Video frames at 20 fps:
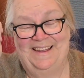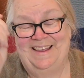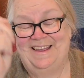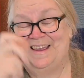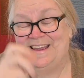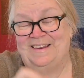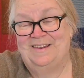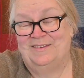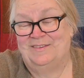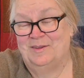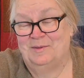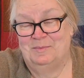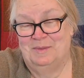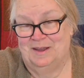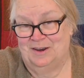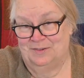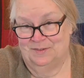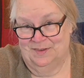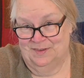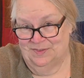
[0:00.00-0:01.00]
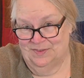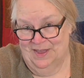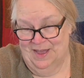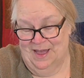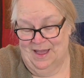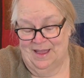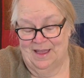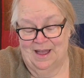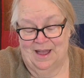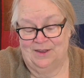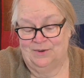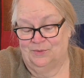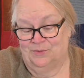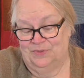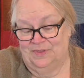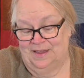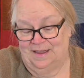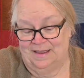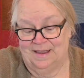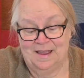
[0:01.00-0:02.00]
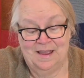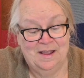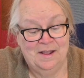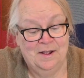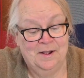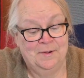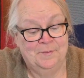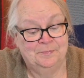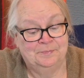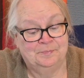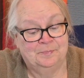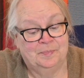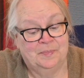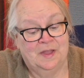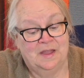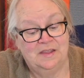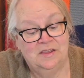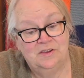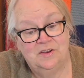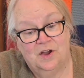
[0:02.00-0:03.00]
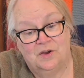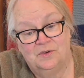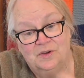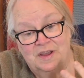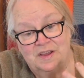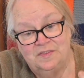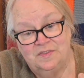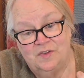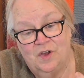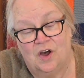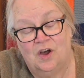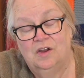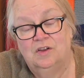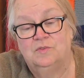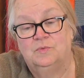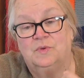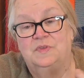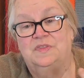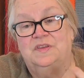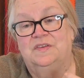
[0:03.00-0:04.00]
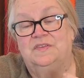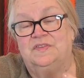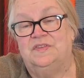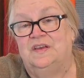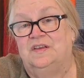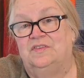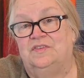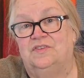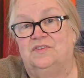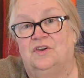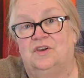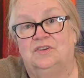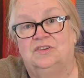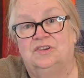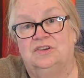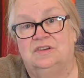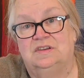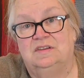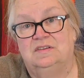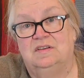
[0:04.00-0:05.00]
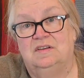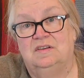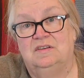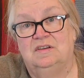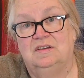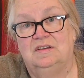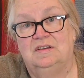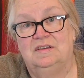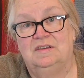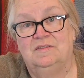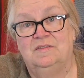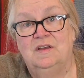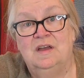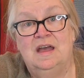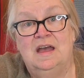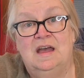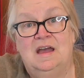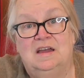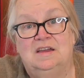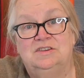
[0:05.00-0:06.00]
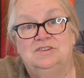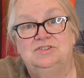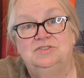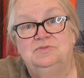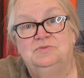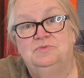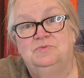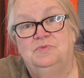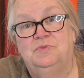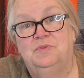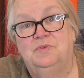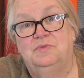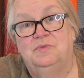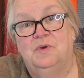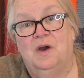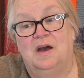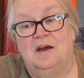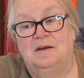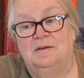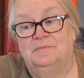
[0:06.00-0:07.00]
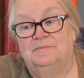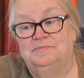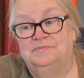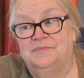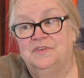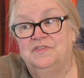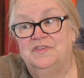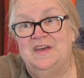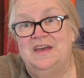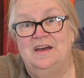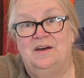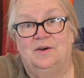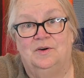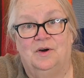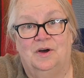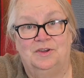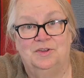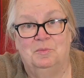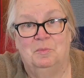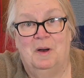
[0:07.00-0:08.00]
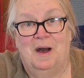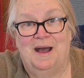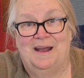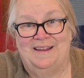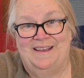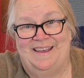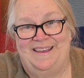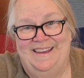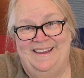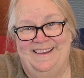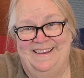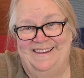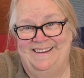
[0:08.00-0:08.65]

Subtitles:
He doesn't mind if I say, I don't think. It's hard when these things start to fail on your body.